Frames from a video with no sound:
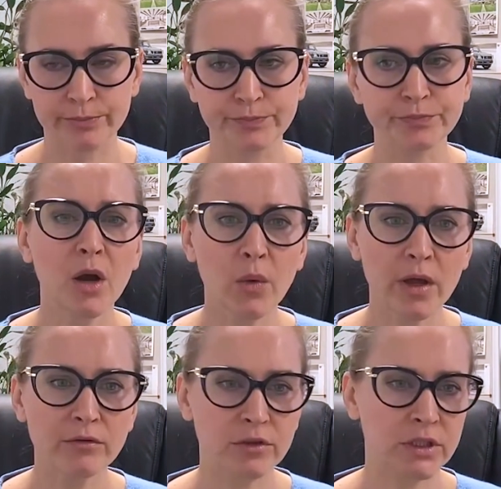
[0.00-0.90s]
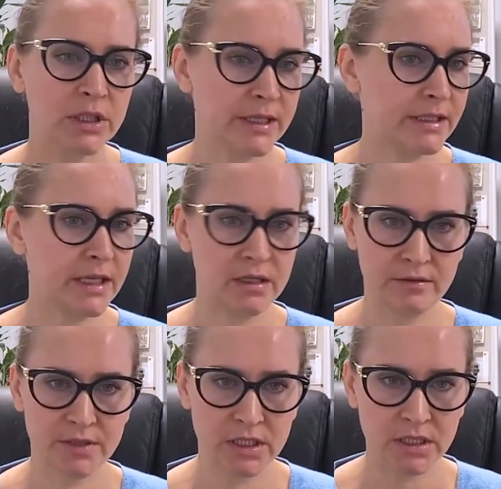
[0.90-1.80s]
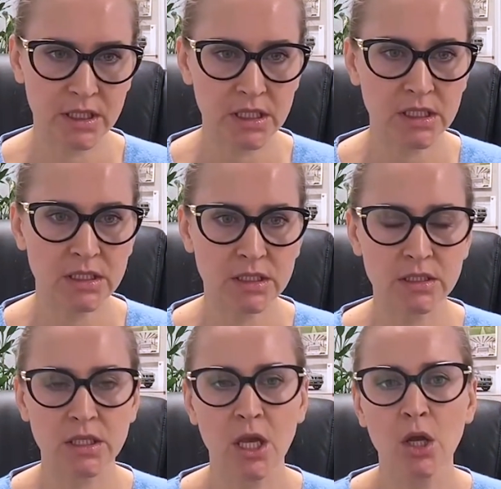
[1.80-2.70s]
However, in 9 out of 10 cases,